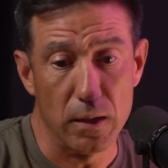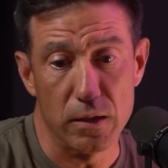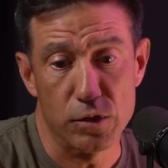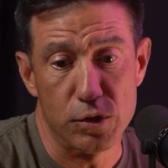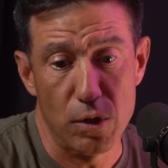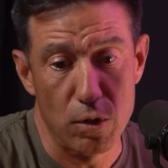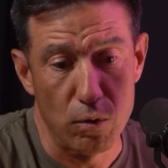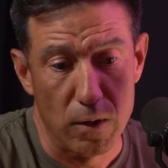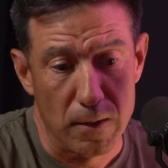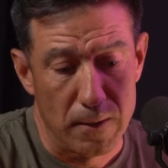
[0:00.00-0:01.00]
So,
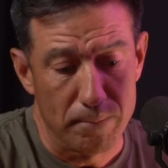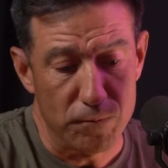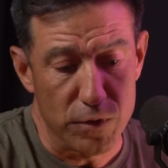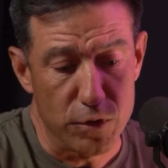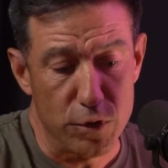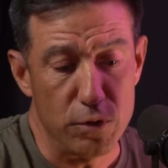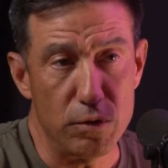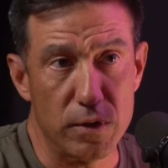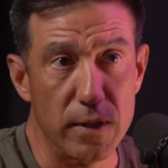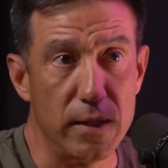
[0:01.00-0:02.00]
do you
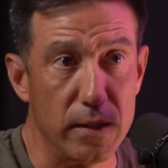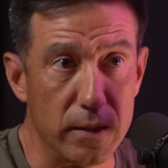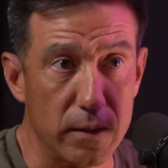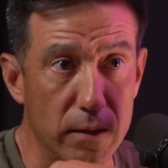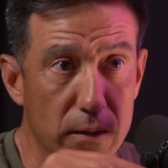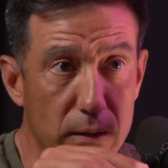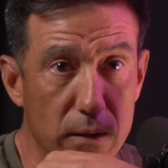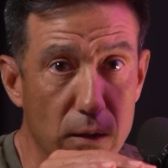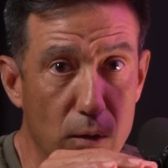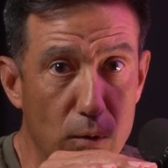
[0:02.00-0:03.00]
think
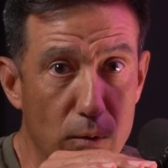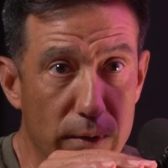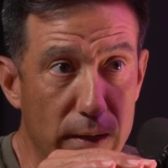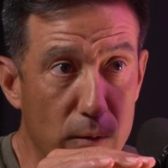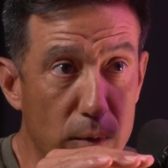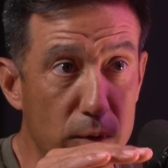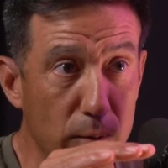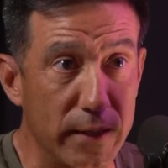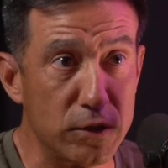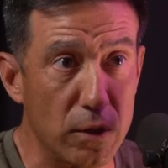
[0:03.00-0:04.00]
that when the
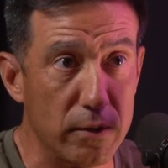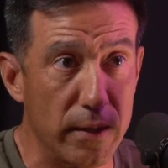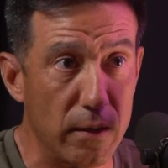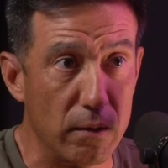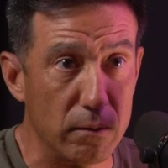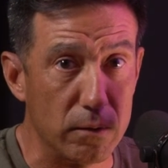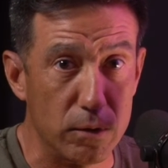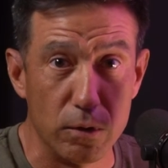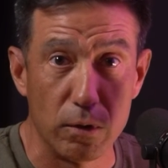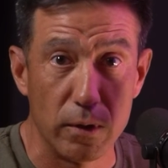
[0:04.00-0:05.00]
rates go down,
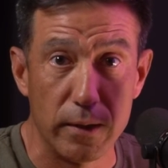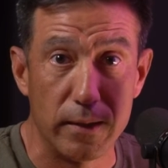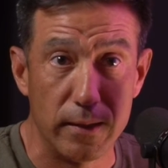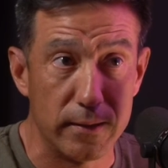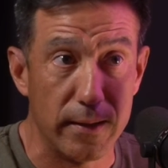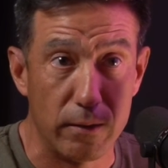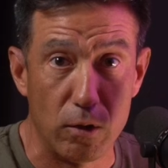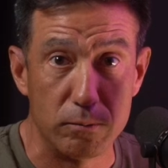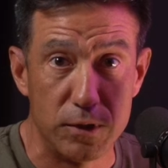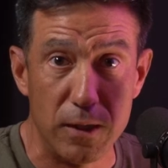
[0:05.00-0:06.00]
you're going to get that
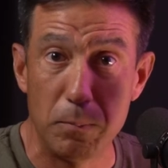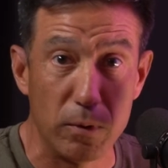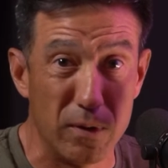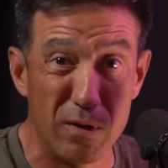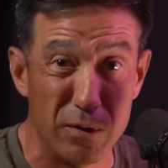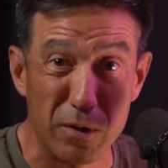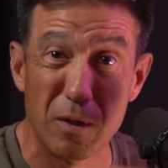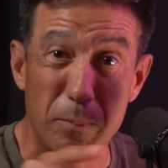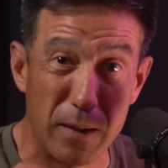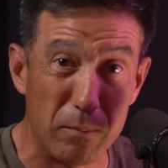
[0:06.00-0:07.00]
home cheaper? No, you're going to
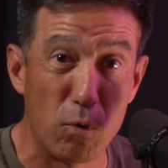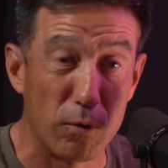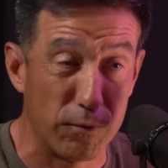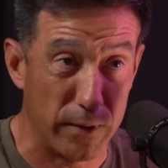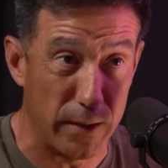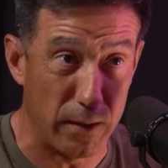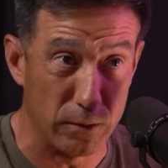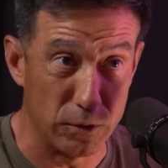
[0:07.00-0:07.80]
pay more for the house.